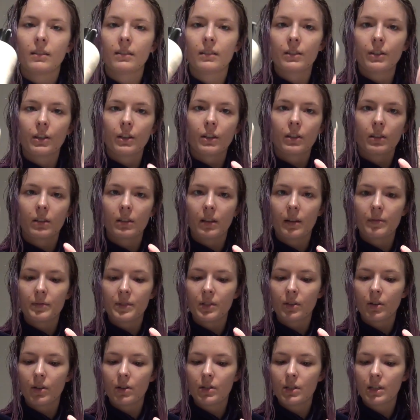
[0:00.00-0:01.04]
you got gloves
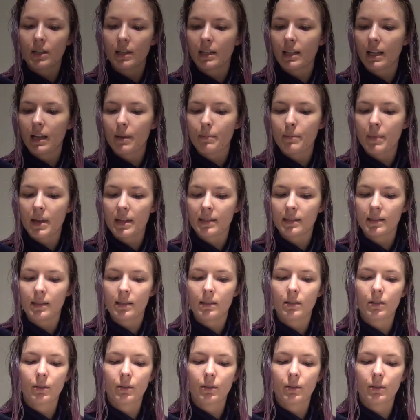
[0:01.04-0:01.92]
on, you're going to get messy,